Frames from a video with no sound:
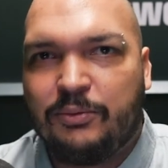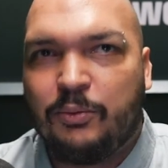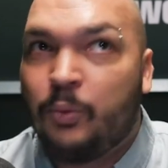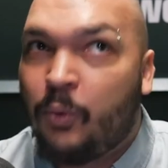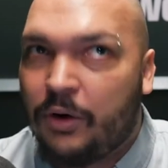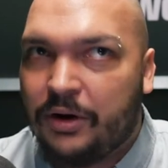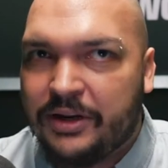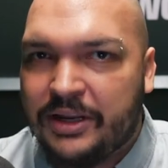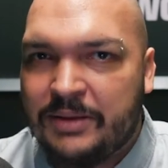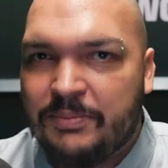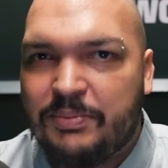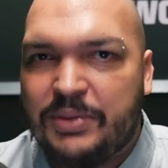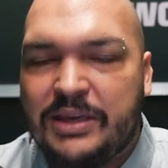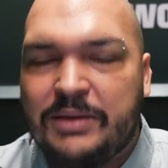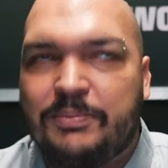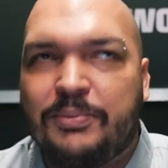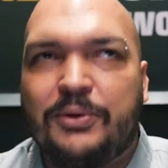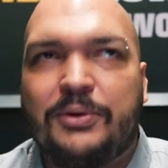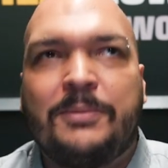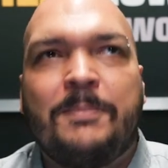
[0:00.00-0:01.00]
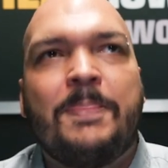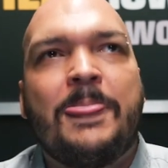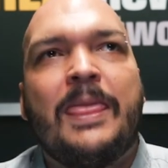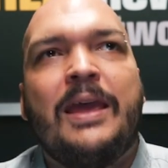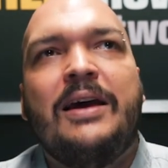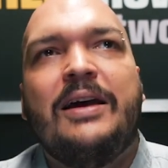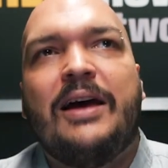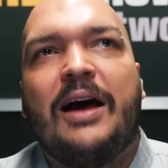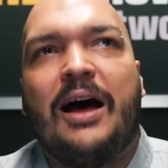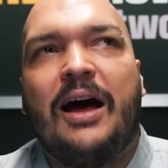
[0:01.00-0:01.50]
working people
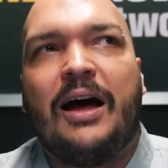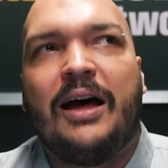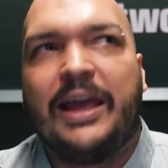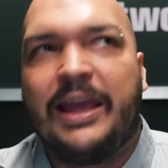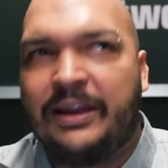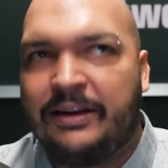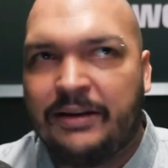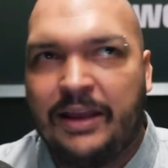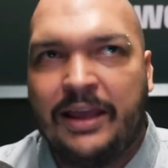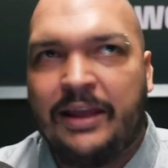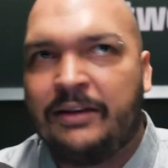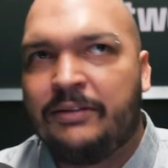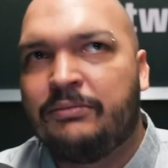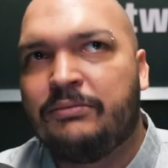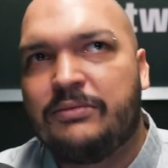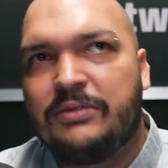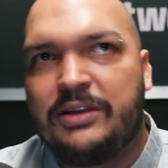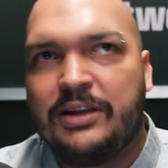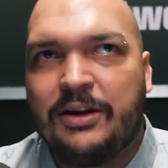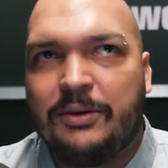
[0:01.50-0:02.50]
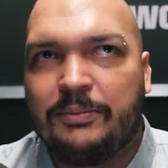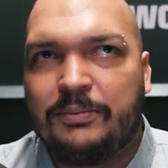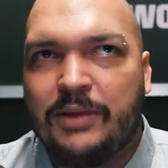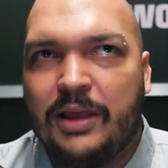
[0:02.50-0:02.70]
uh, and and you know,